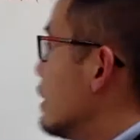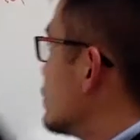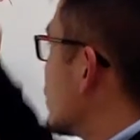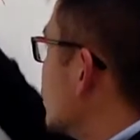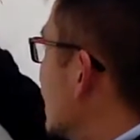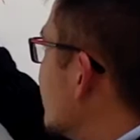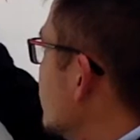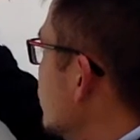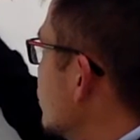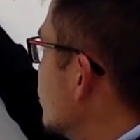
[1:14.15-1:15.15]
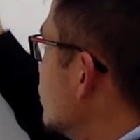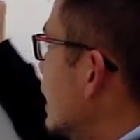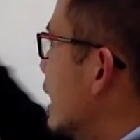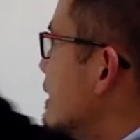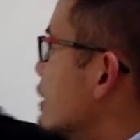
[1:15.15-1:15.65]
So we have u
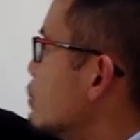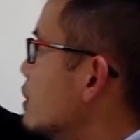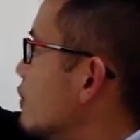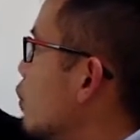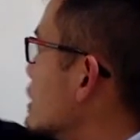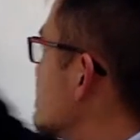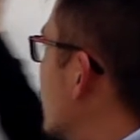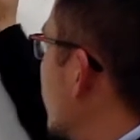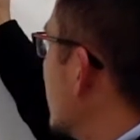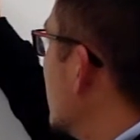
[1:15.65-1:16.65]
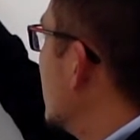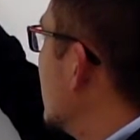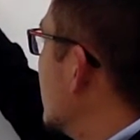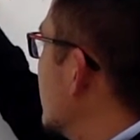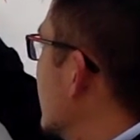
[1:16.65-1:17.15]
and then to the fourth power
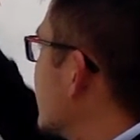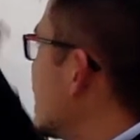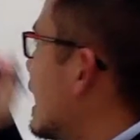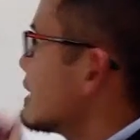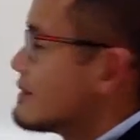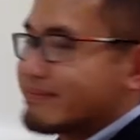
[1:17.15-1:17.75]
like that.